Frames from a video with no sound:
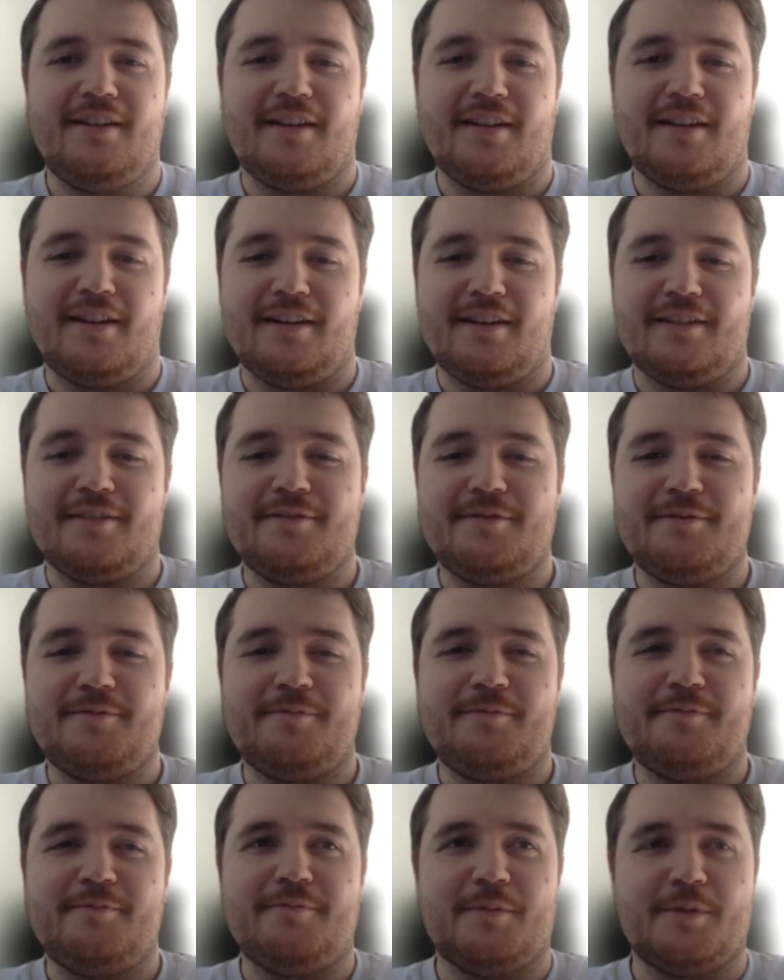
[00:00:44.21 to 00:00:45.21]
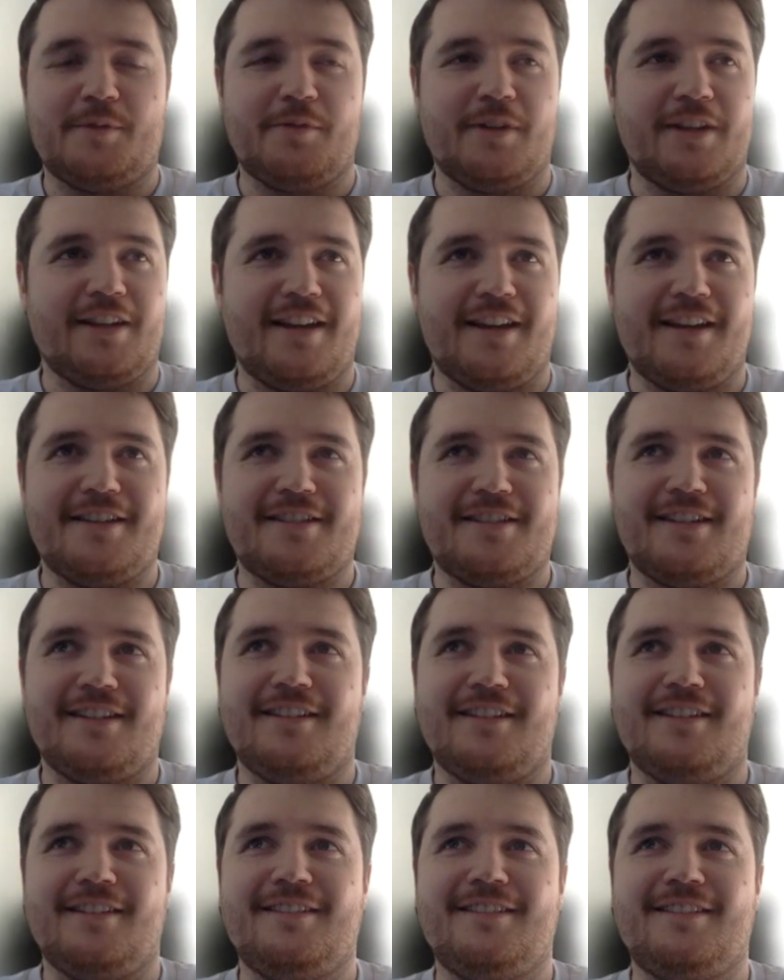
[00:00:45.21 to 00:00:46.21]
It was really
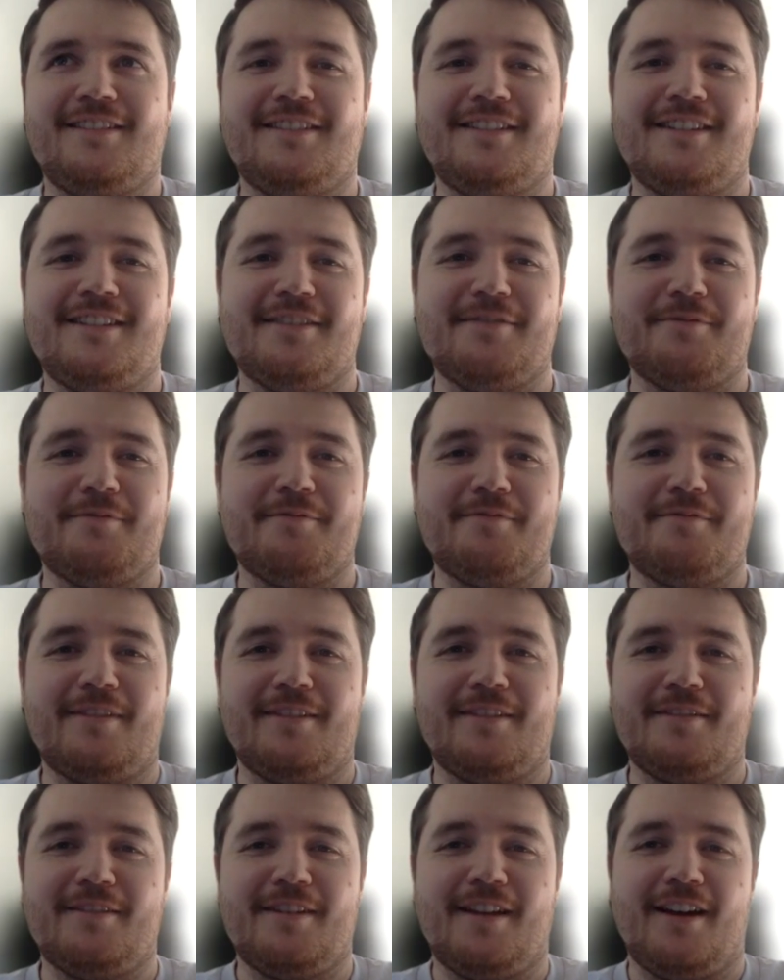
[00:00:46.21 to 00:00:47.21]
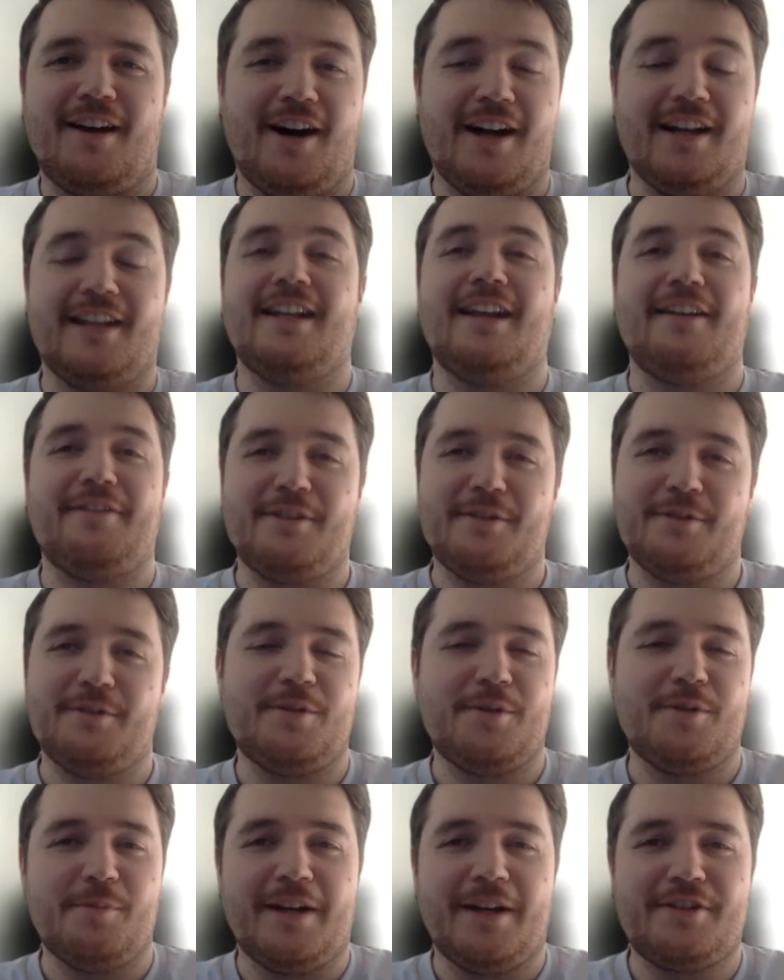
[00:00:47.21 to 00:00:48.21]
easy. I didn't have to do
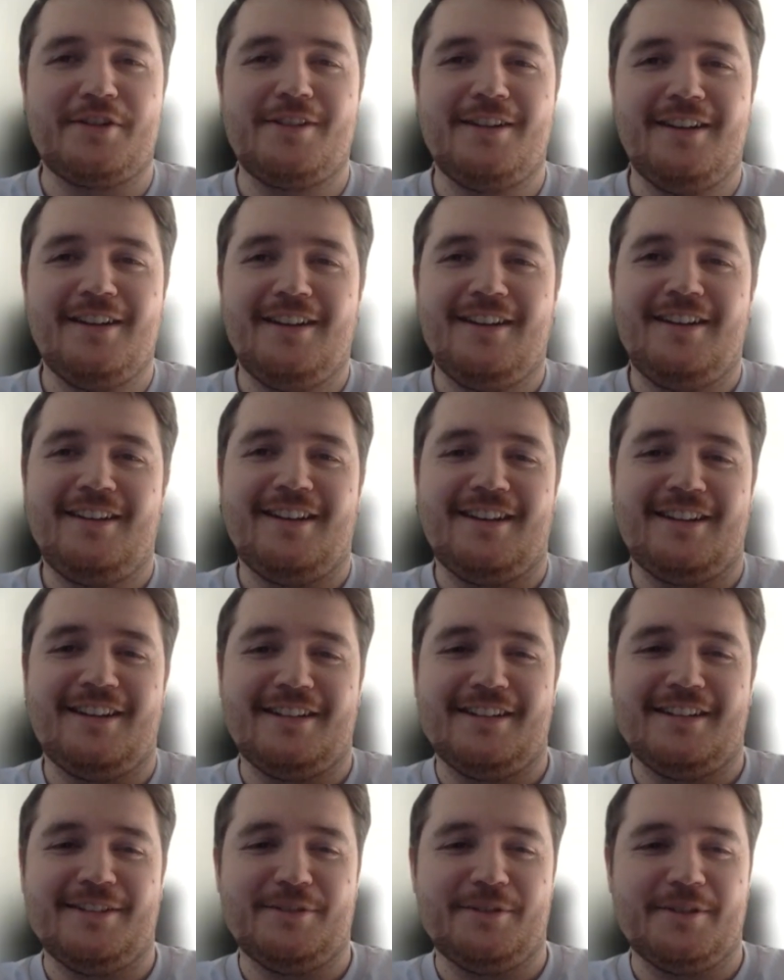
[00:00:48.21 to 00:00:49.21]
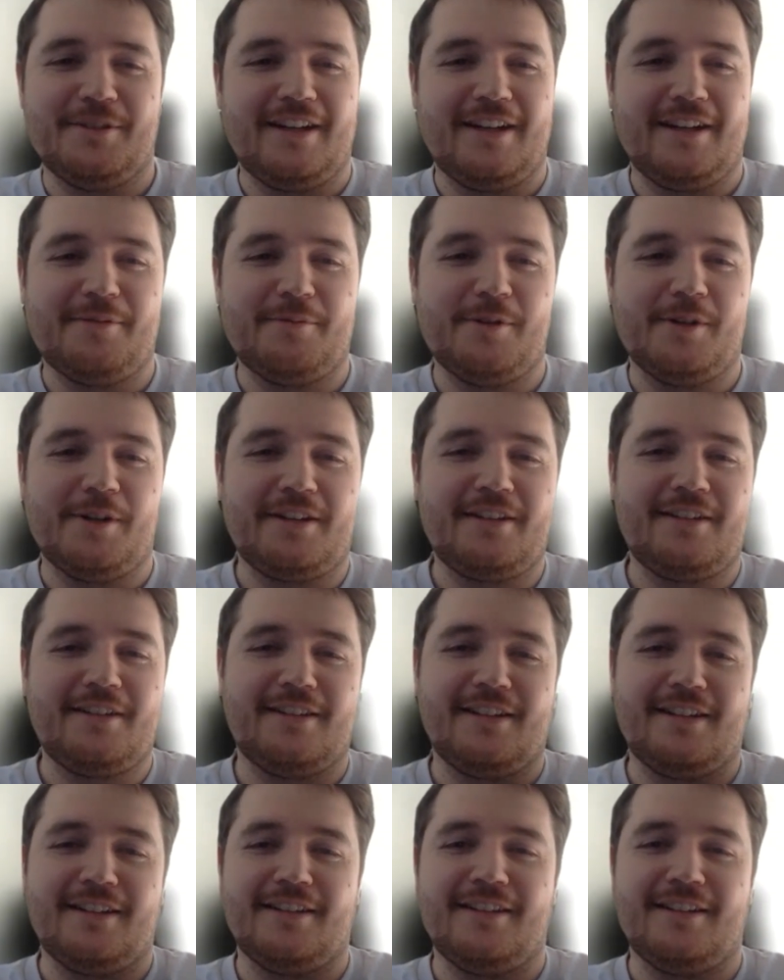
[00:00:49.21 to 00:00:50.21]
too much, and he did all the hard work.
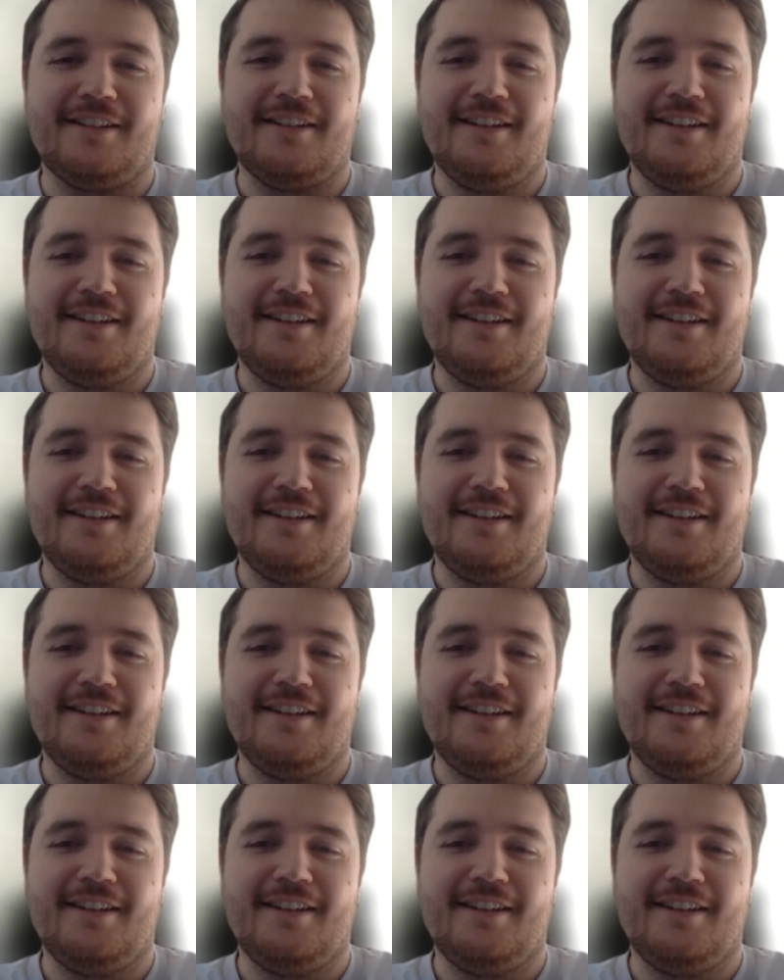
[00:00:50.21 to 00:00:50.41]
And then